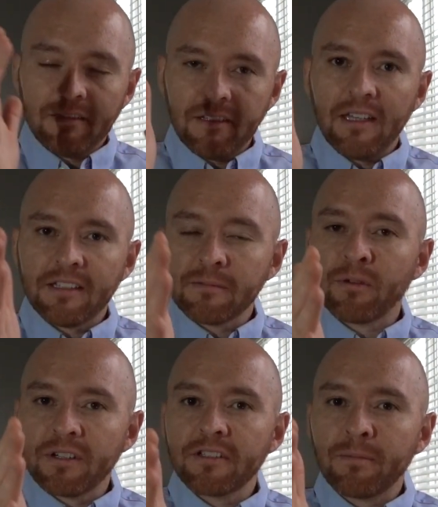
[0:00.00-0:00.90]
it's
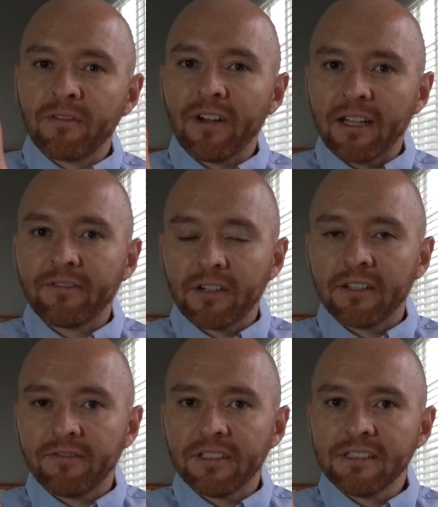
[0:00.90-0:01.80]
important to provide for
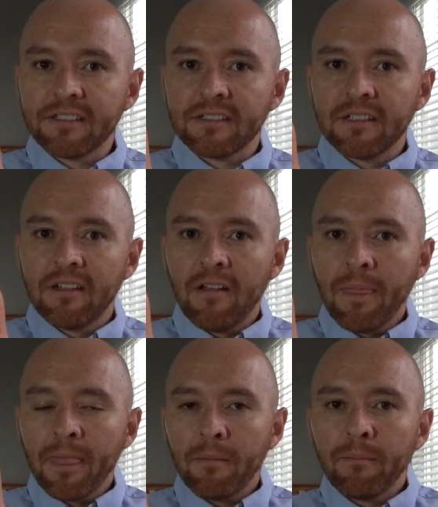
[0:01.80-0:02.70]
infants,
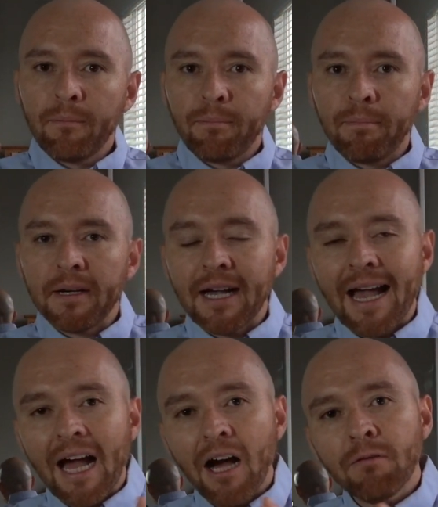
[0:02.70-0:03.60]
but
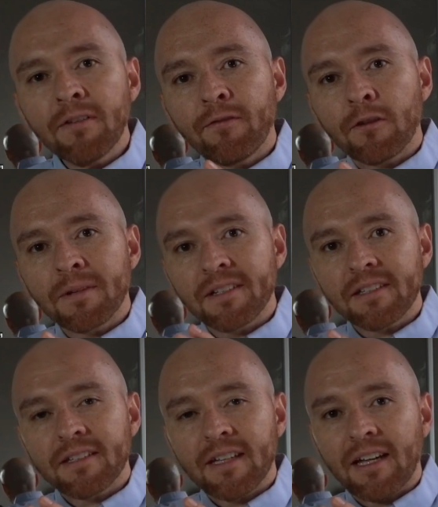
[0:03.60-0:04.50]
how we form an
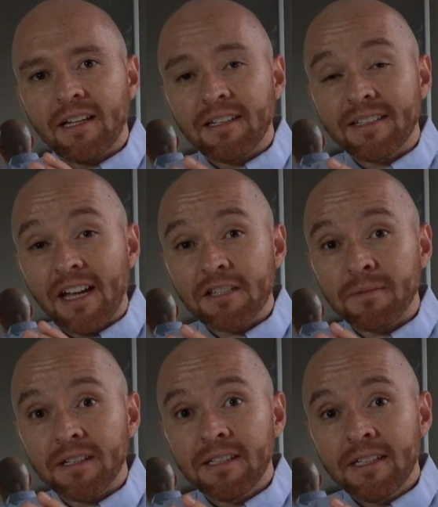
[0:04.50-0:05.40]

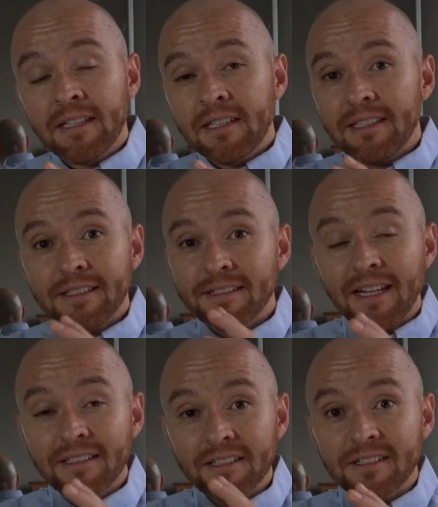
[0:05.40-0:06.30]
attachment is
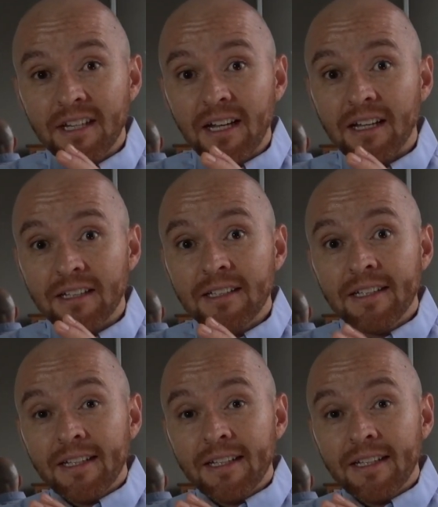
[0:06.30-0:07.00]
not just that.